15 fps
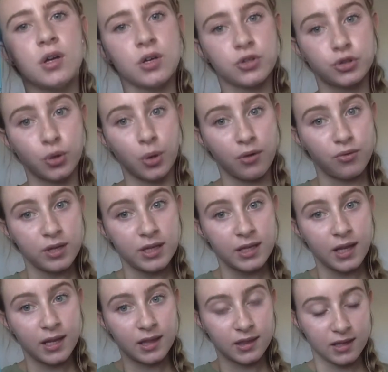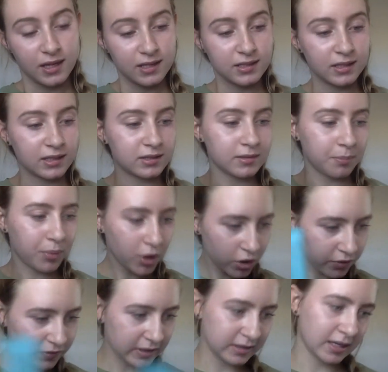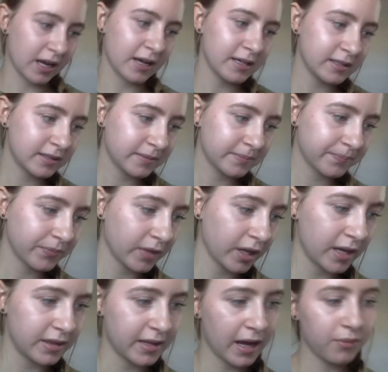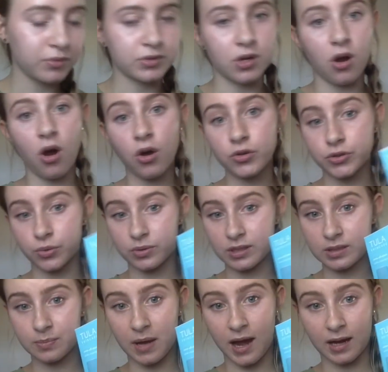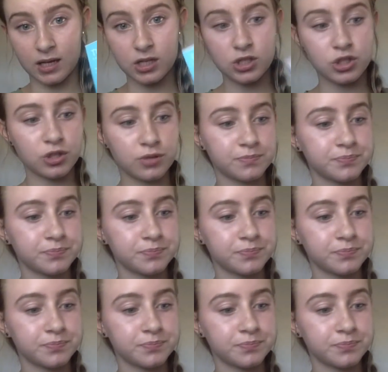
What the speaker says: So I really like this and it's a perfect size. And that was also in this package.